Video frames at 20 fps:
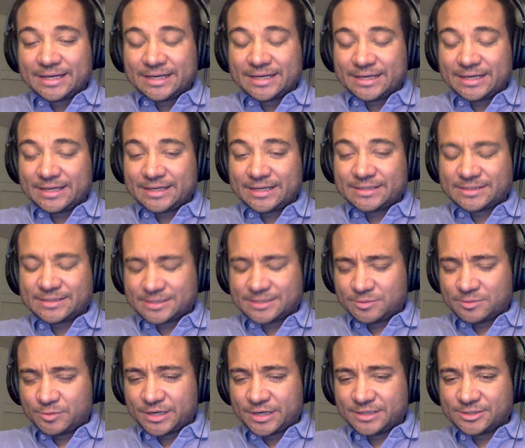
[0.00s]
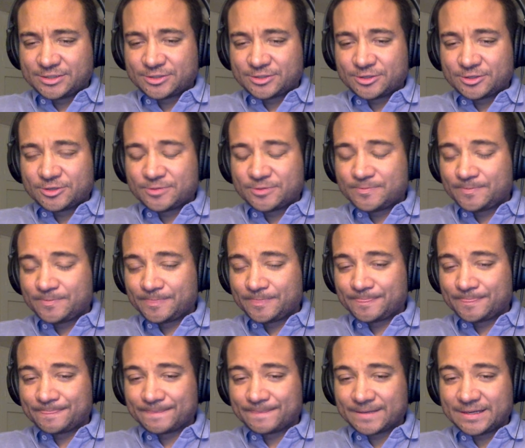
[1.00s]
it's a brainstorm,
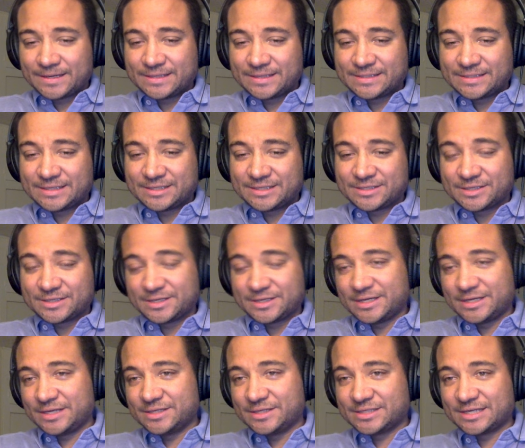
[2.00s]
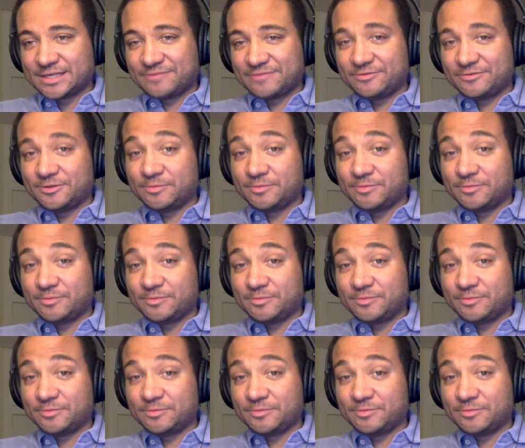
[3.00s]
I said Sunday the 7th,